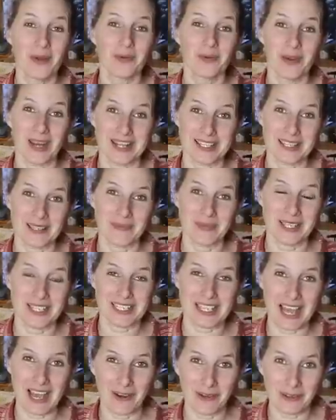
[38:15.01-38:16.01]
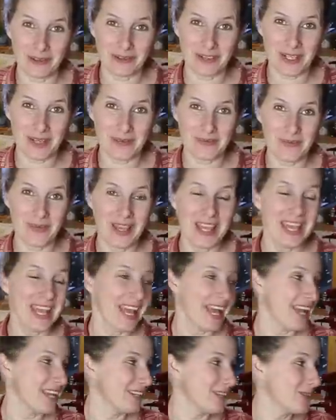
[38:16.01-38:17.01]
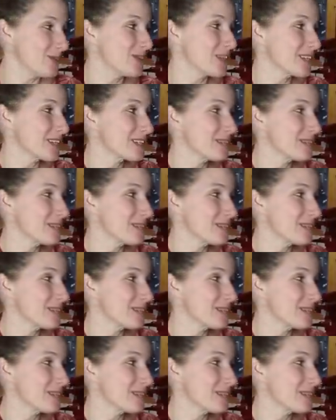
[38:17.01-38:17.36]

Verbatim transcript: recipes out of them and using